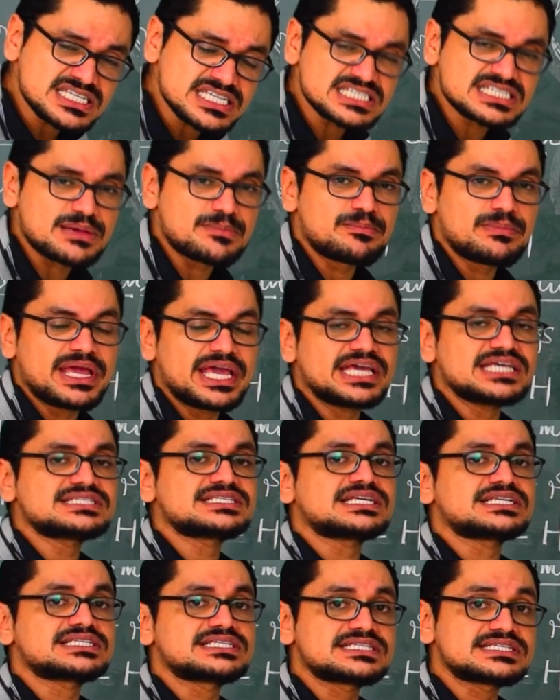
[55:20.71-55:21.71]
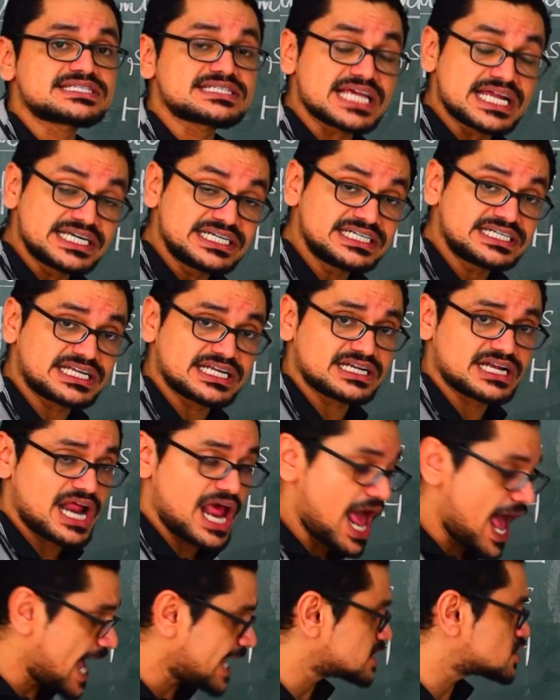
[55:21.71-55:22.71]
is a major center
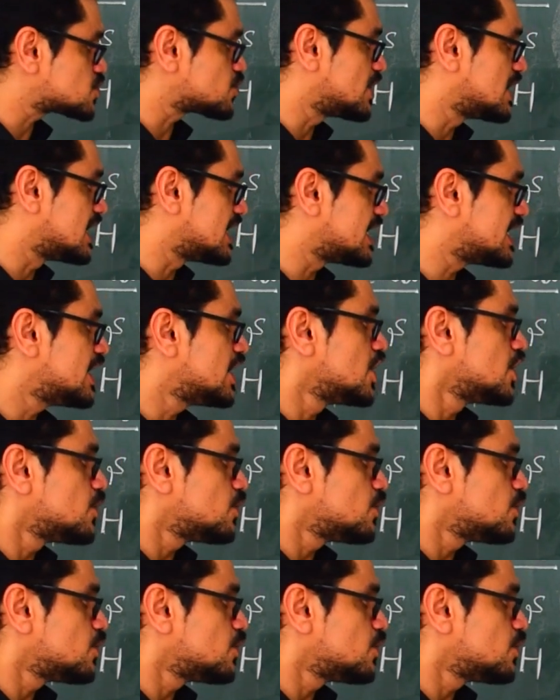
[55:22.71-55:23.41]
actually